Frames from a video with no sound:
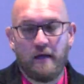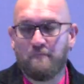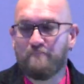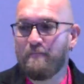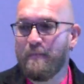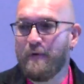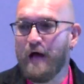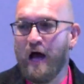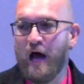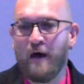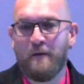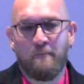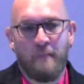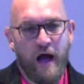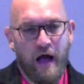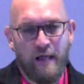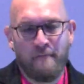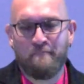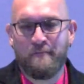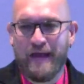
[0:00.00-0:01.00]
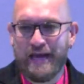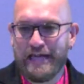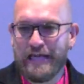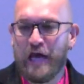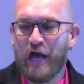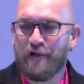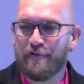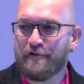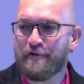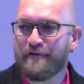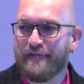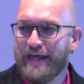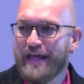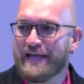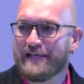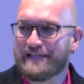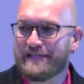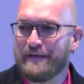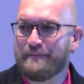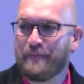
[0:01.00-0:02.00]
many other
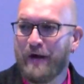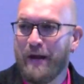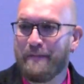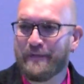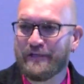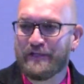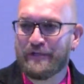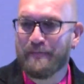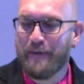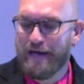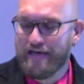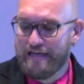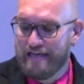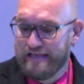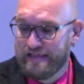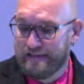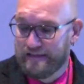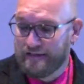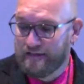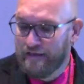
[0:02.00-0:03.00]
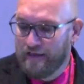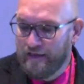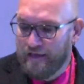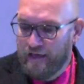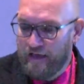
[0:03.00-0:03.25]
things that brought me to my knees.